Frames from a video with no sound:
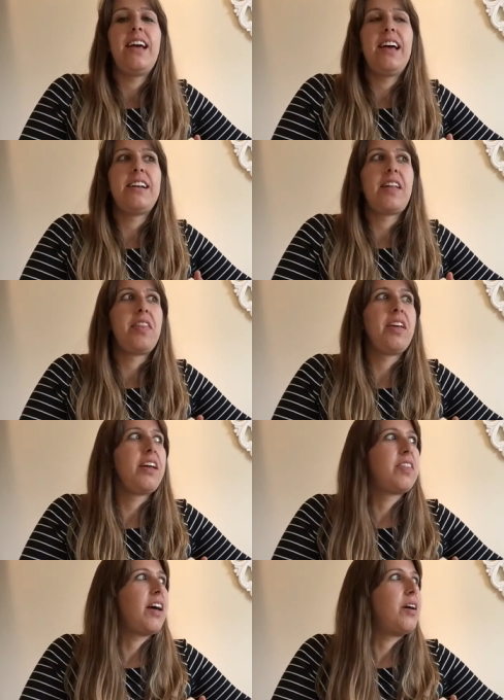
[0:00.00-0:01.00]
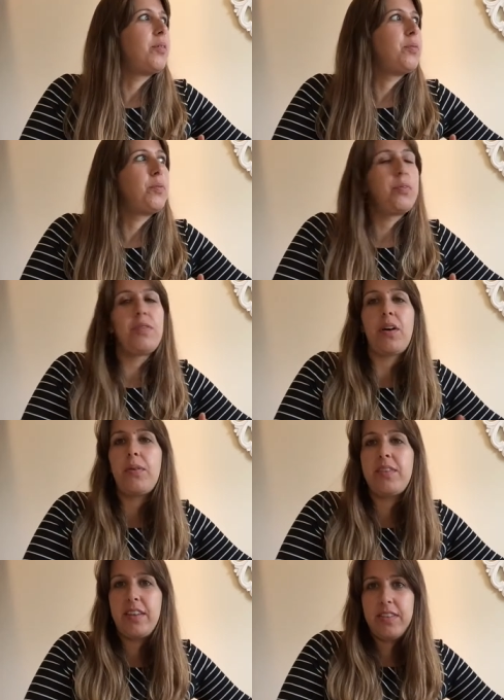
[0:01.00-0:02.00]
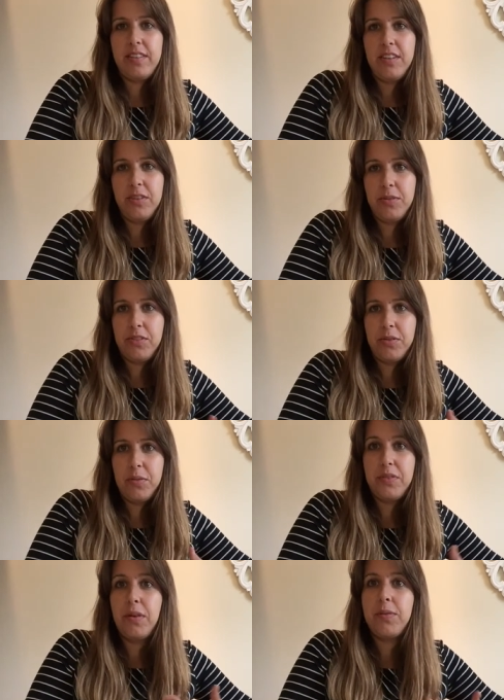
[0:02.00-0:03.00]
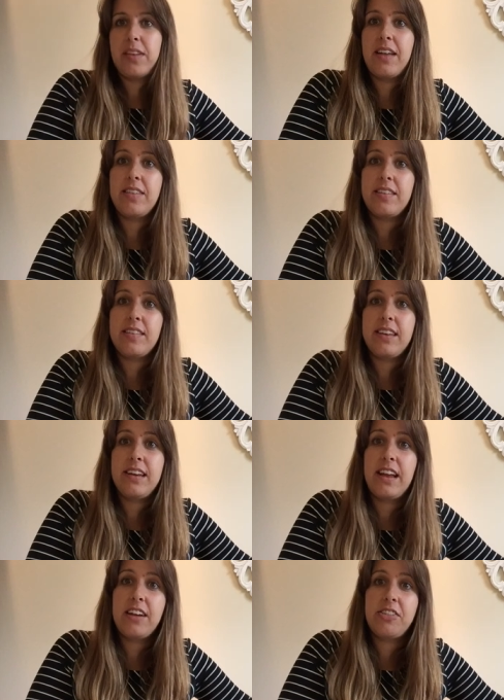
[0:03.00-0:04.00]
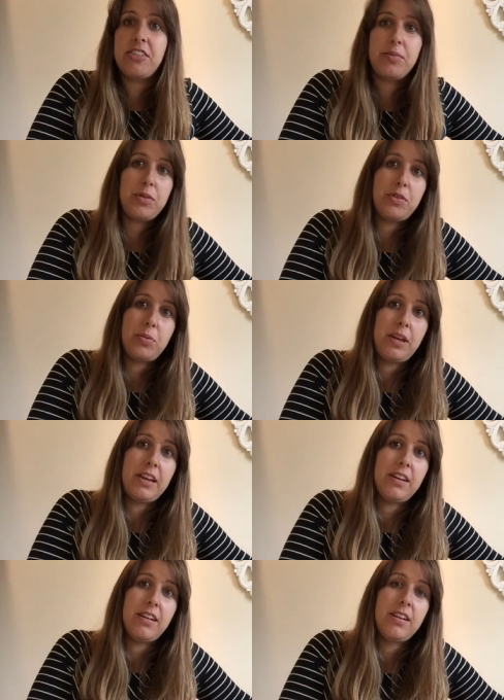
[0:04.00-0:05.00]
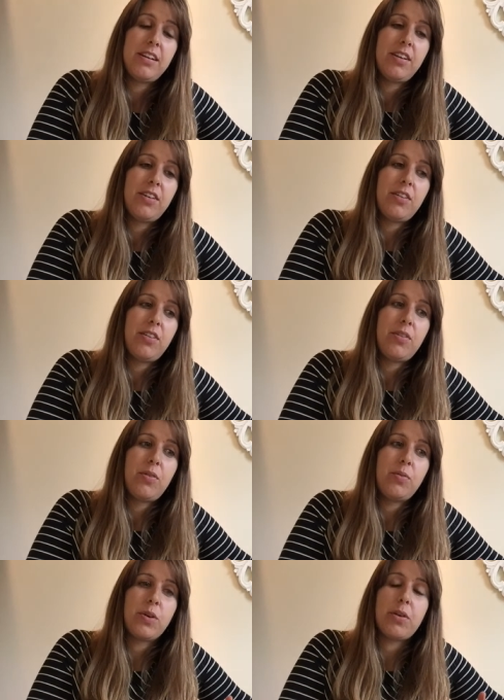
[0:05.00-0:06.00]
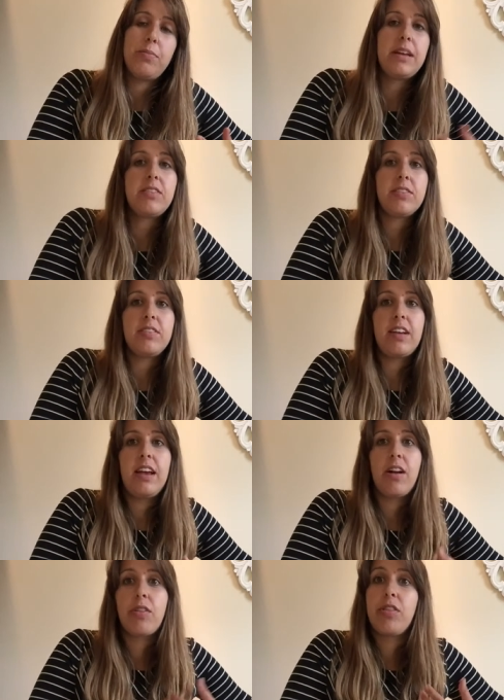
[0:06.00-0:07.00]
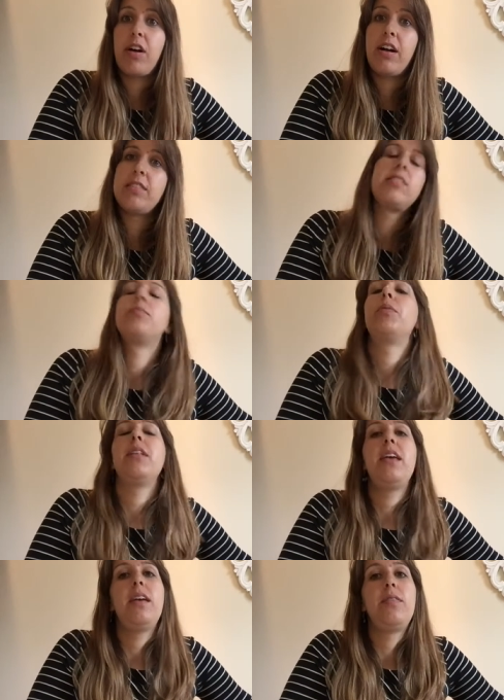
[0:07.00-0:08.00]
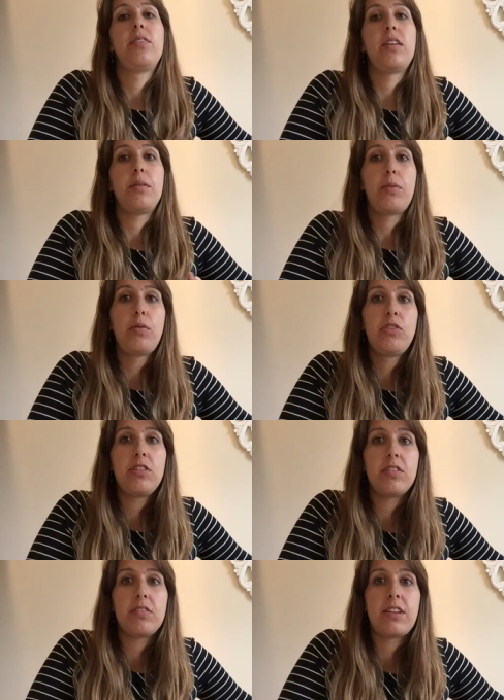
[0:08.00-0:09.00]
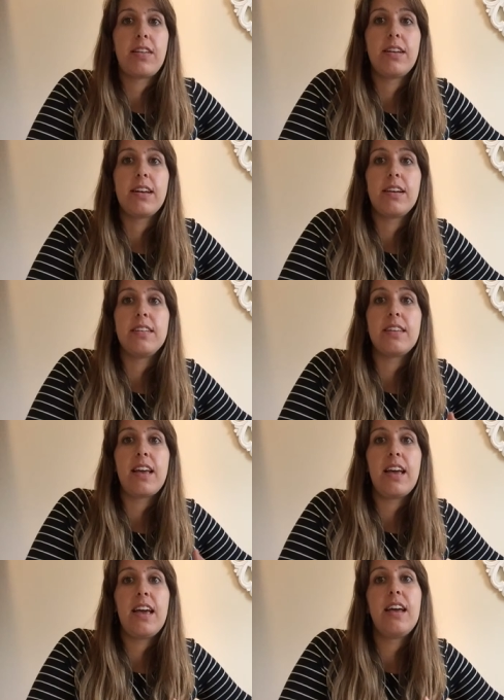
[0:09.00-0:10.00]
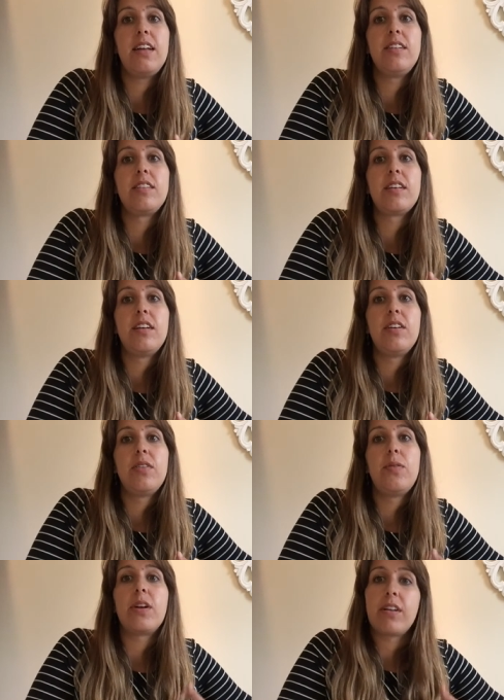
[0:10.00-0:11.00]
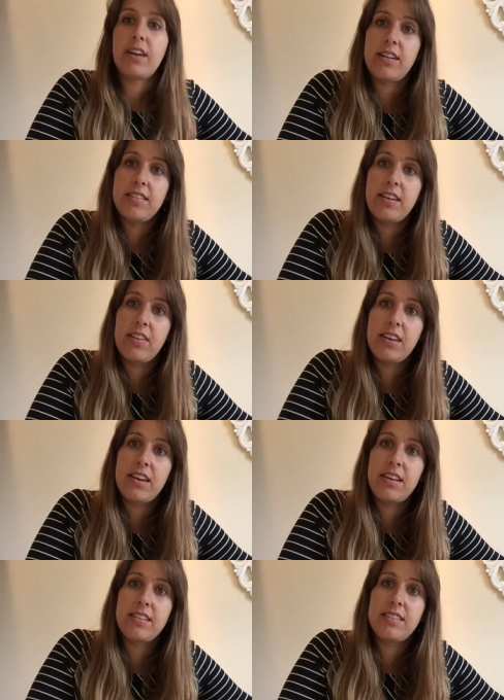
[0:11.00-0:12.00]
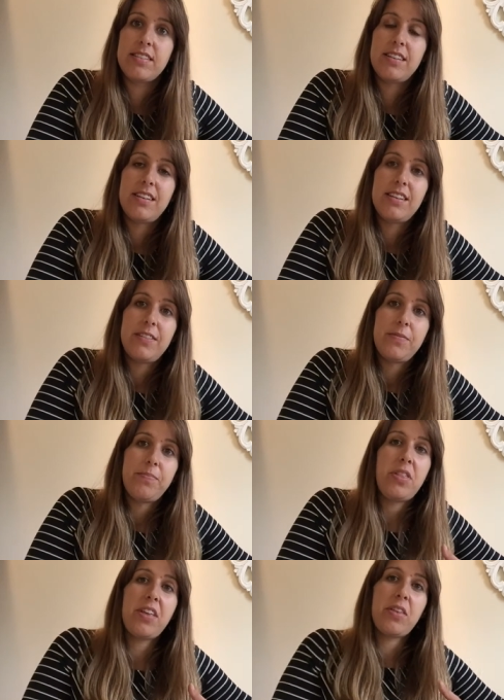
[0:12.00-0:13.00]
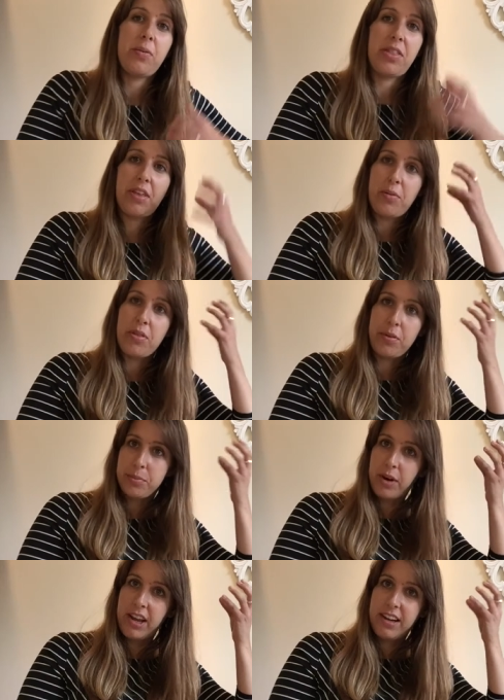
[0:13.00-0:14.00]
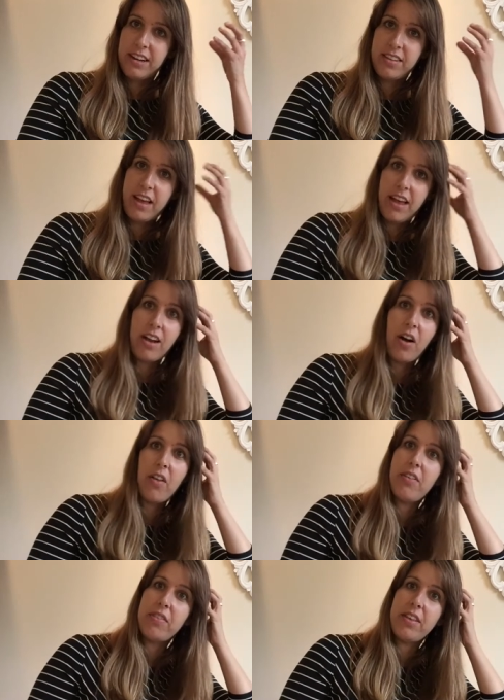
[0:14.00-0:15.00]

And I think that we've always had this intuition, or we've always had this connection between what our mental state, our thoughts, beliefs, and emotions are telling us, and what our gut is telling us. We think that we think with our brain, and that all of